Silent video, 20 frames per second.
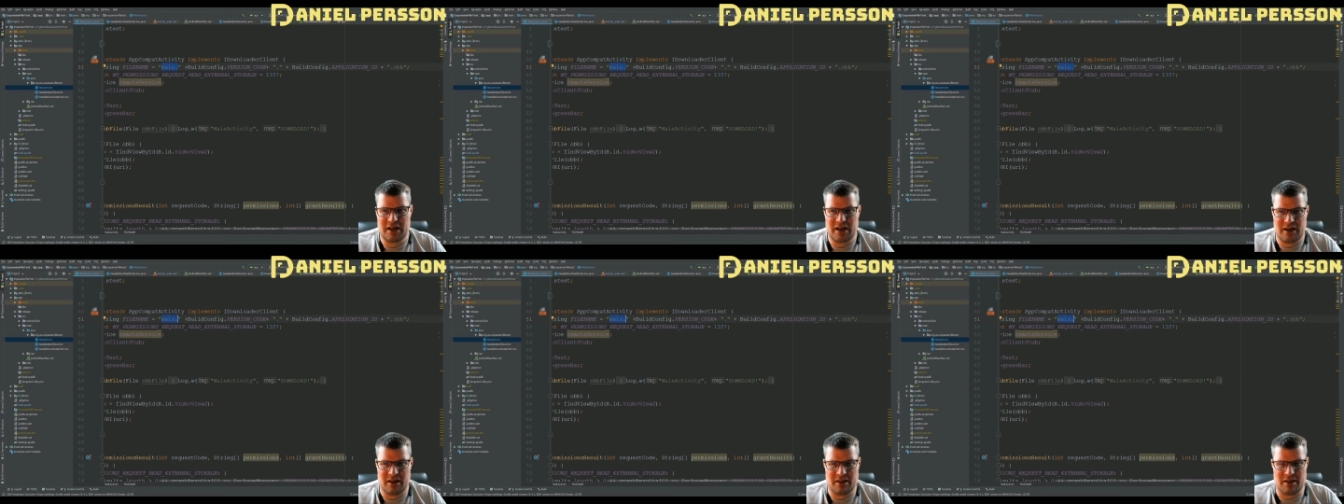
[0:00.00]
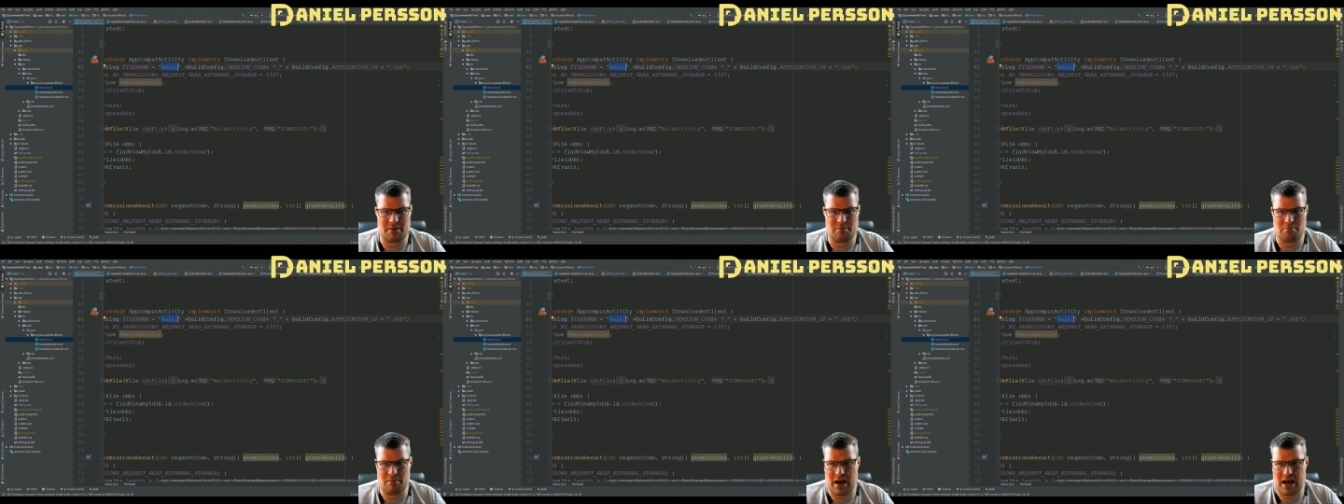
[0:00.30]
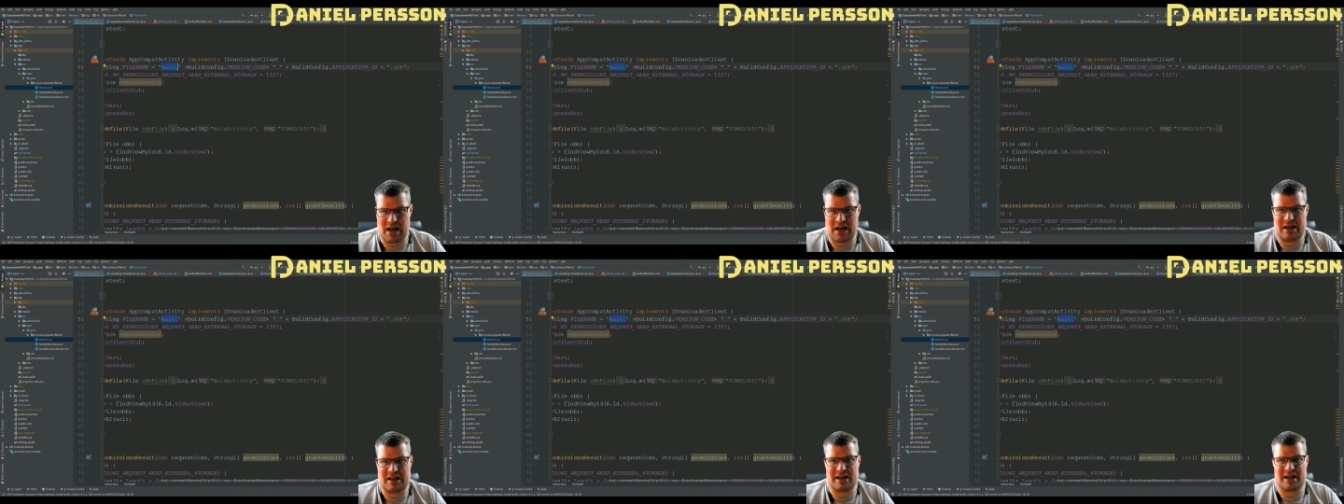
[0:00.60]
The
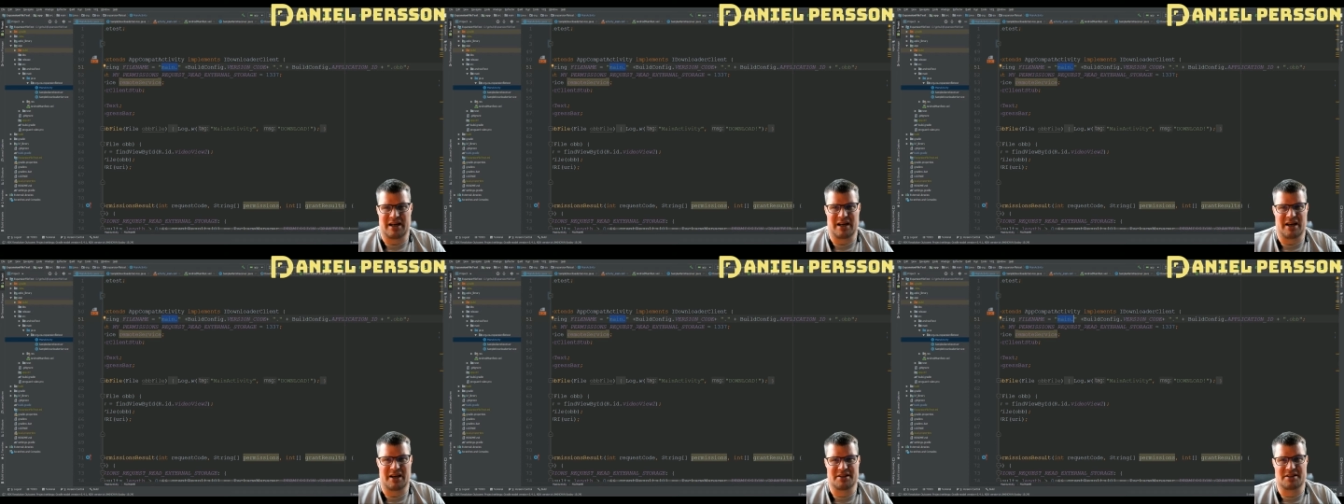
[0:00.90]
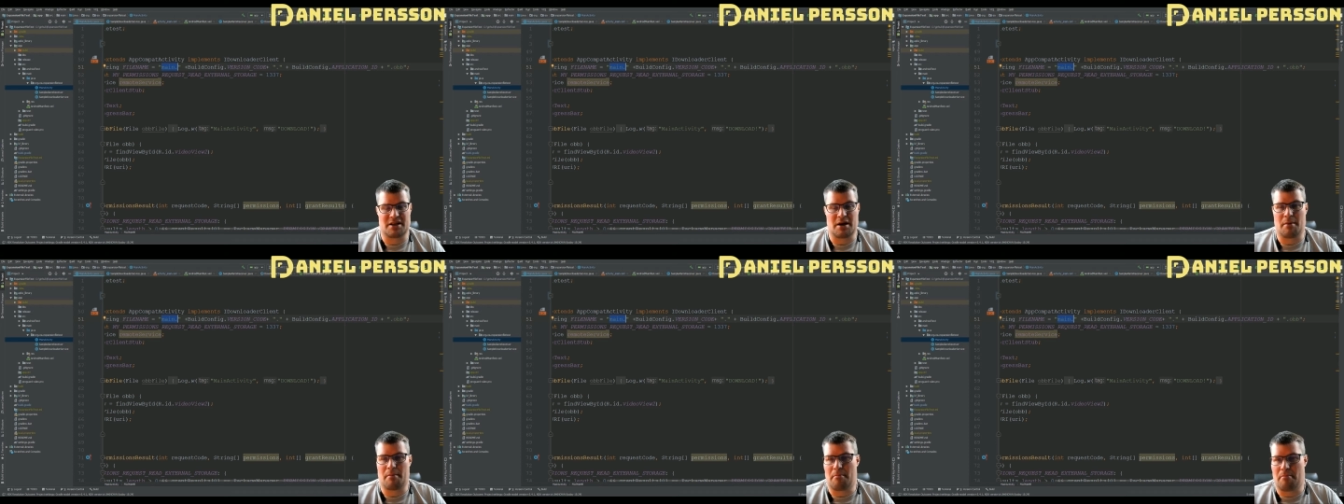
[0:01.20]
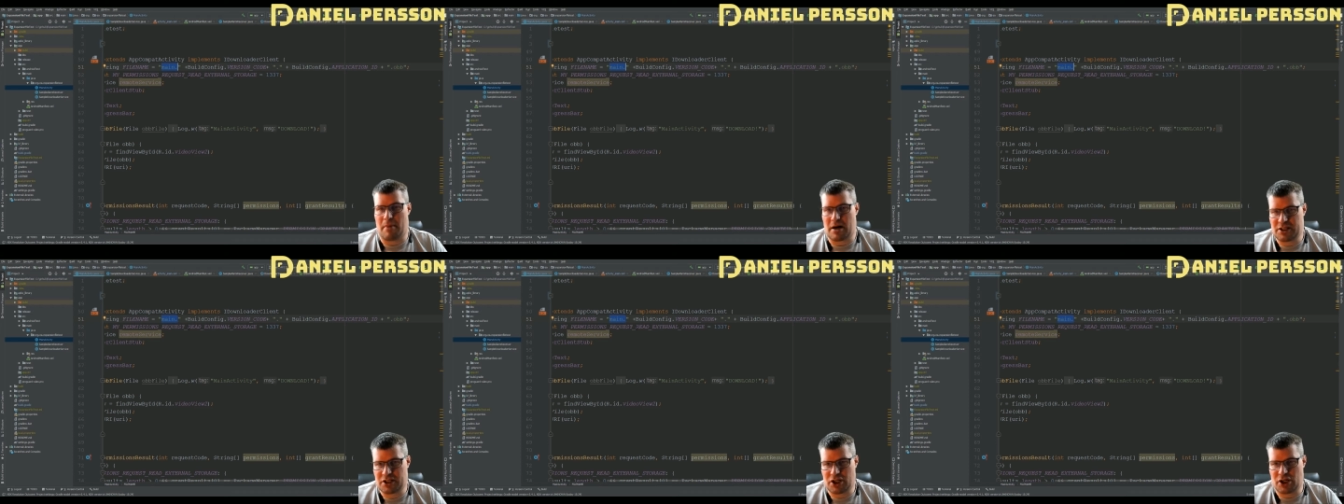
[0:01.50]
main is
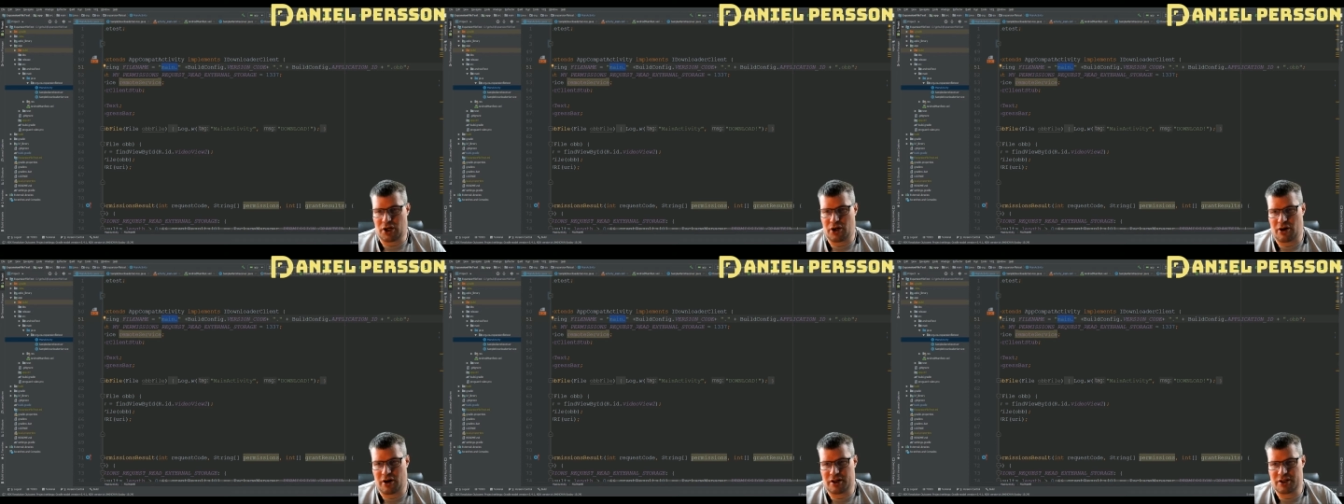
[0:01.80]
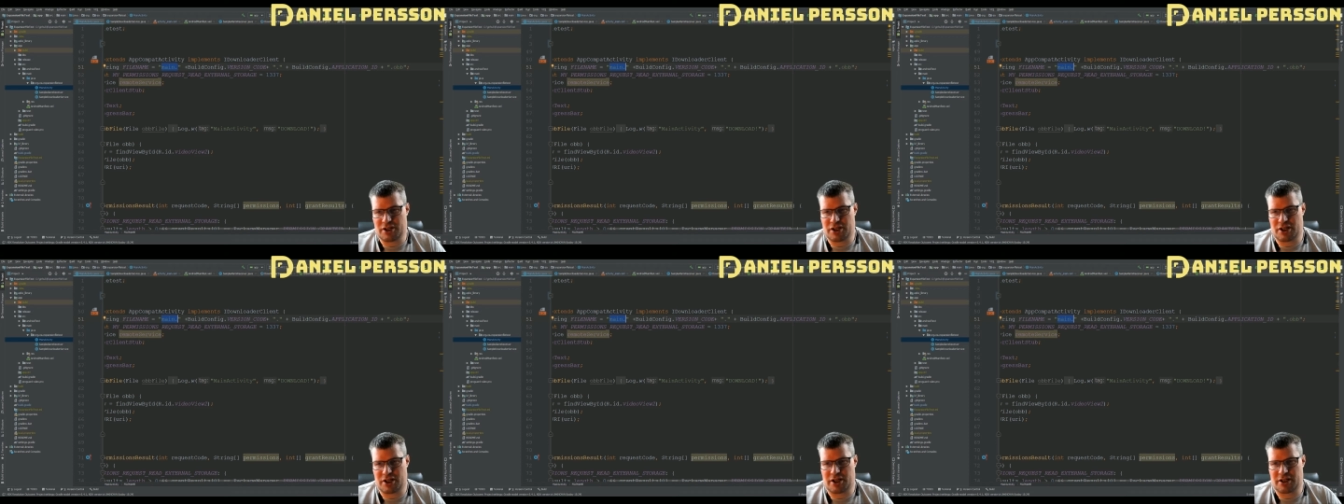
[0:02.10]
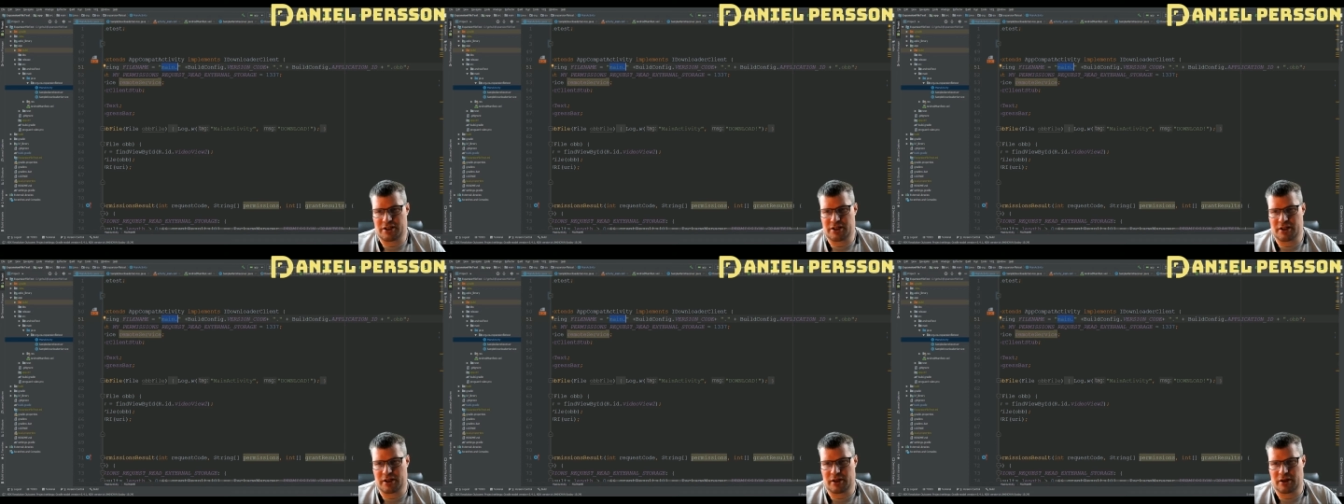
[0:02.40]
much
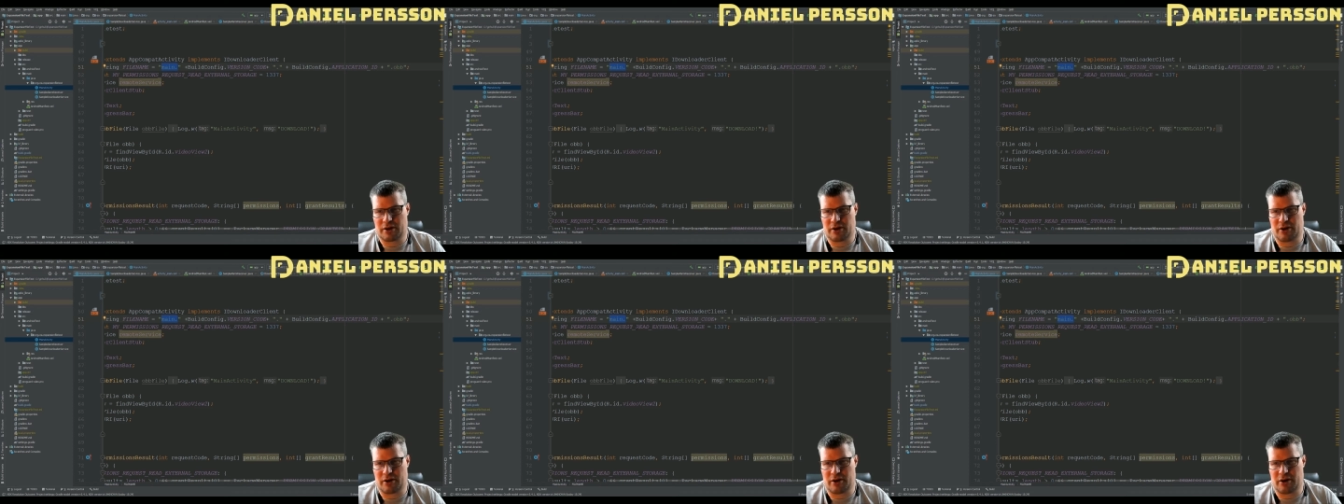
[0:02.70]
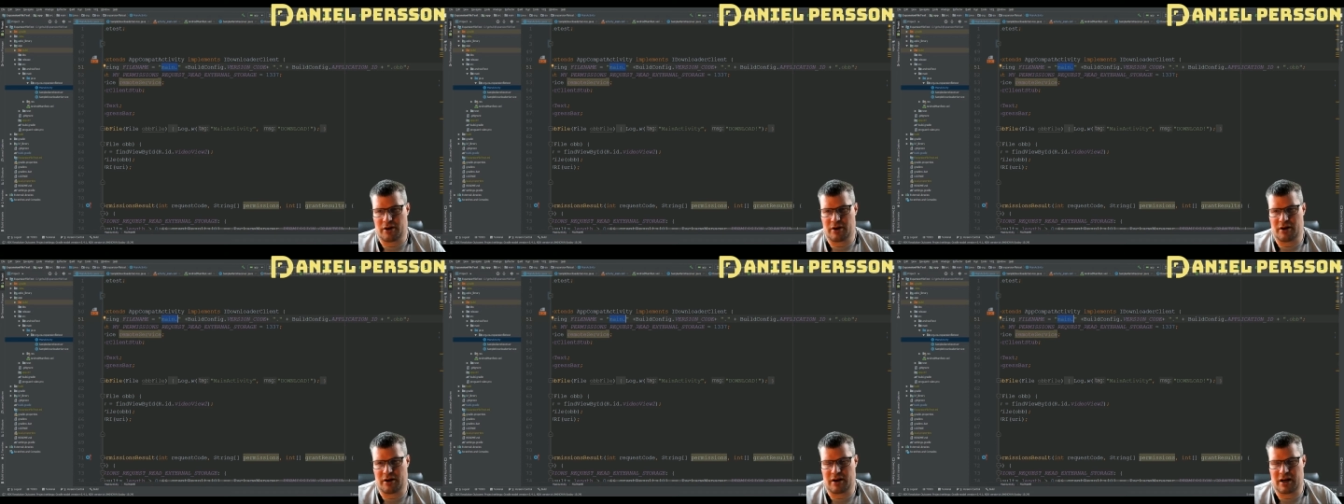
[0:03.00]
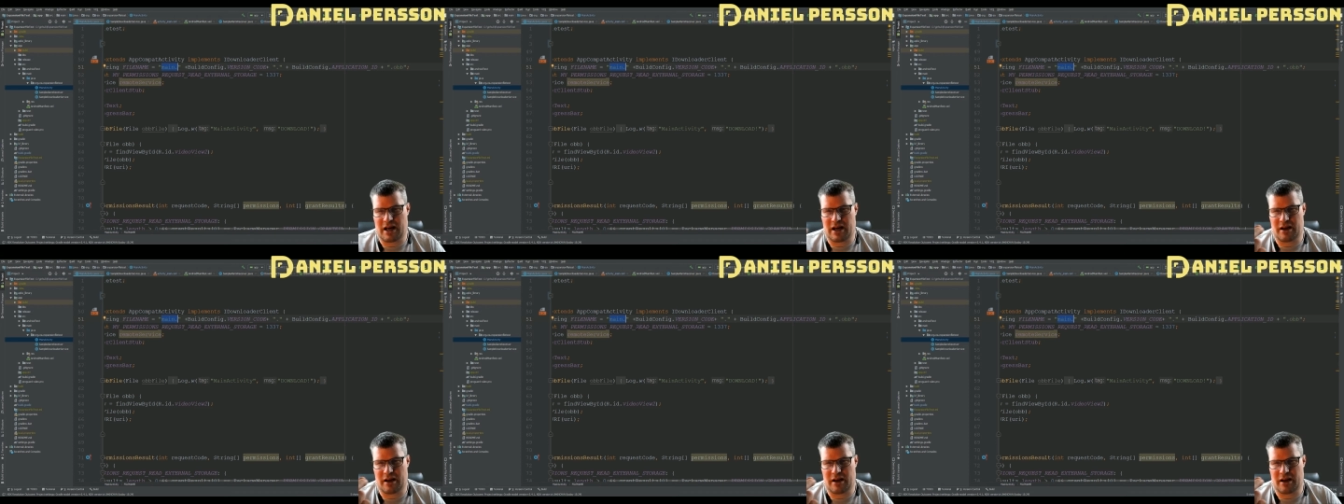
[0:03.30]
larger or